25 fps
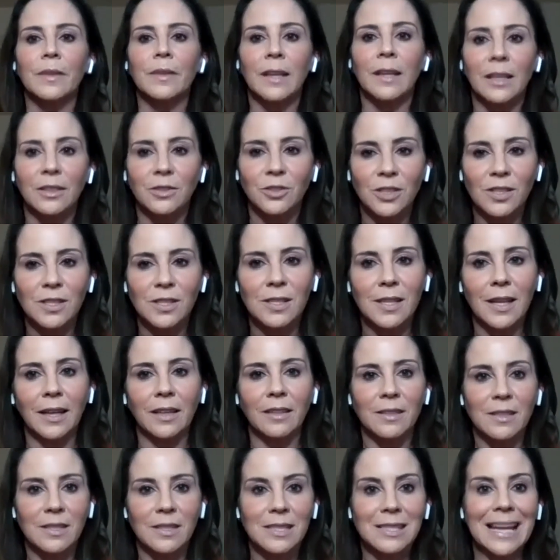and just
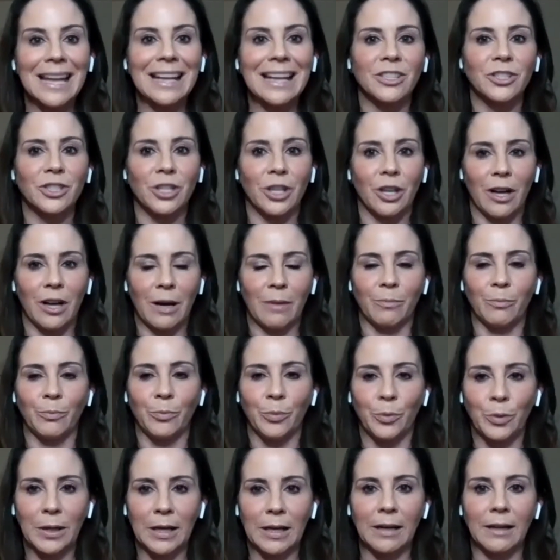like center and
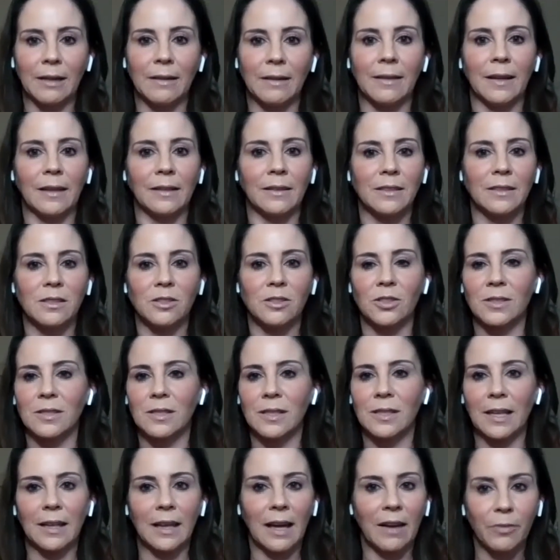breathe. And it's just
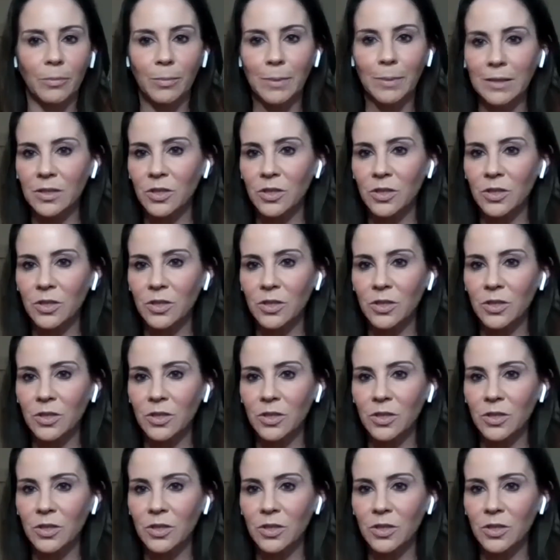like, everybody's